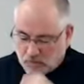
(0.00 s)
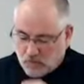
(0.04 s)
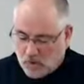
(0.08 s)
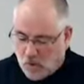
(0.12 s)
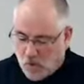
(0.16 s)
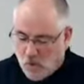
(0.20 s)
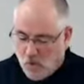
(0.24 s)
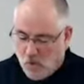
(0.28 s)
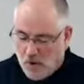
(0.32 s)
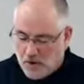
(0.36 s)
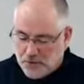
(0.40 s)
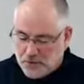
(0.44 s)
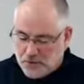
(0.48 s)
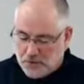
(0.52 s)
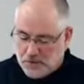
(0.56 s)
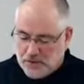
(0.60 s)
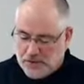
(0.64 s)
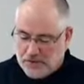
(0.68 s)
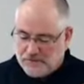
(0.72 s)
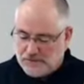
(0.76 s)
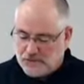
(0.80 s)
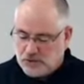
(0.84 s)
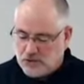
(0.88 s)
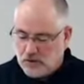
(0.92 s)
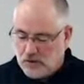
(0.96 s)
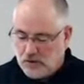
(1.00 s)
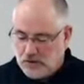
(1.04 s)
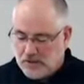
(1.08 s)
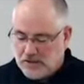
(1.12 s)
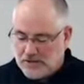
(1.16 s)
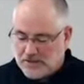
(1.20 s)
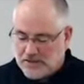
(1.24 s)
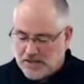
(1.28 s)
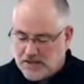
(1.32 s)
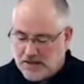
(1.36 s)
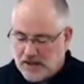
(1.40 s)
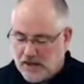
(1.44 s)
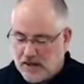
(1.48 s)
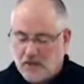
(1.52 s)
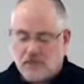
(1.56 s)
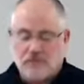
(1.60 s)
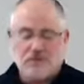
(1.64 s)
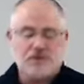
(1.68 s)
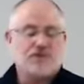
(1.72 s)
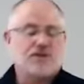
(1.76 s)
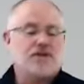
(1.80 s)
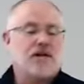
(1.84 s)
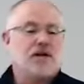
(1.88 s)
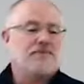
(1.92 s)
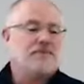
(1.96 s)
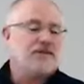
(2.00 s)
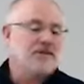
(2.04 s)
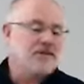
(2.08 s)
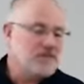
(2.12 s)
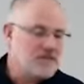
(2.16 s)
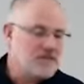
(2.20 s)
wondered if Julius had not overstepped his